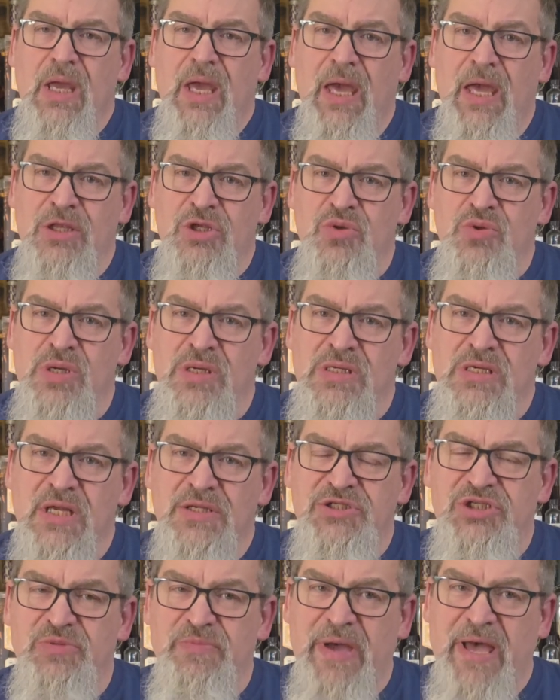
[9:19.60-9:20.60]
and you can
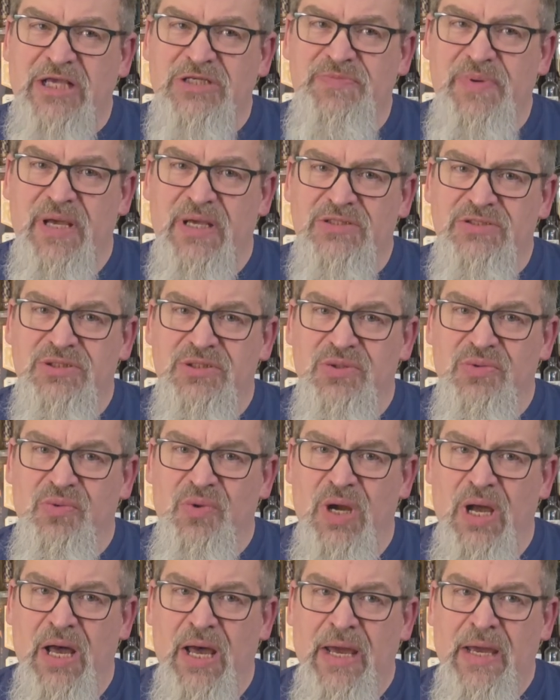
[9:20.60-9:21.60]
get some aspects of the
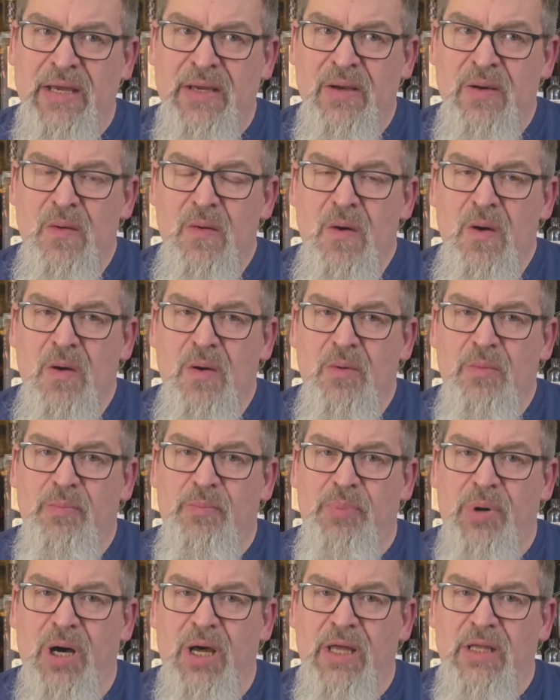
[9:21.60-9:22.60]
rye,
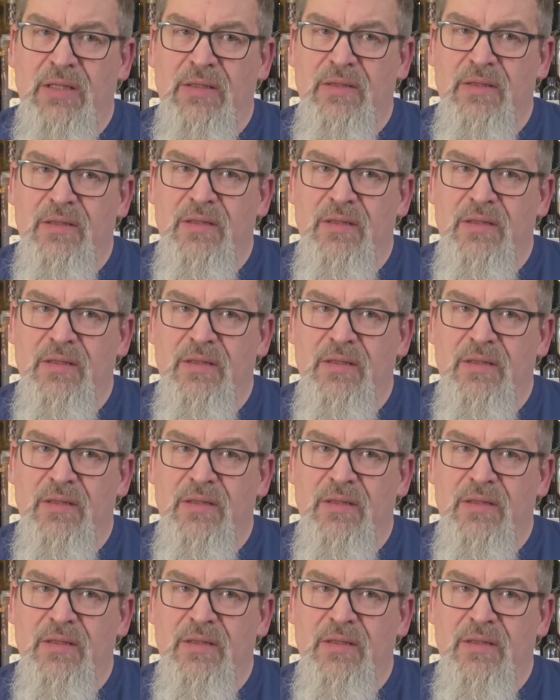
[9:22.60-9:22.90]
but